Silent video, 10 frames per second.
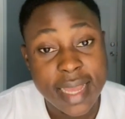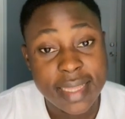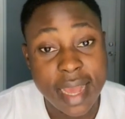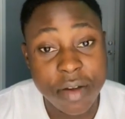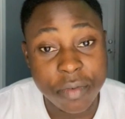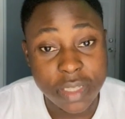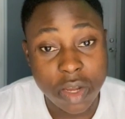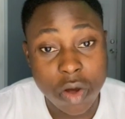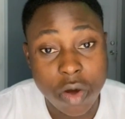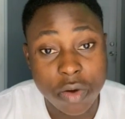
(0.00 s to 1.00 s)
They have what they
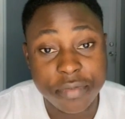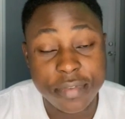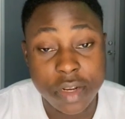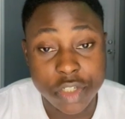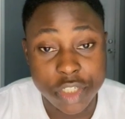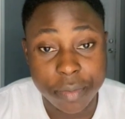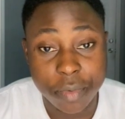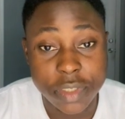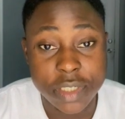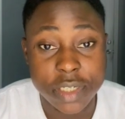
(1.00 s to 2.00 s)
call fellowship,
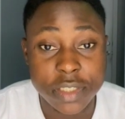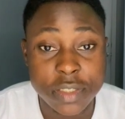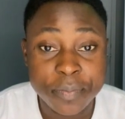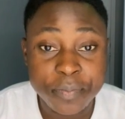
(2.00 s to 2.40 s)
which is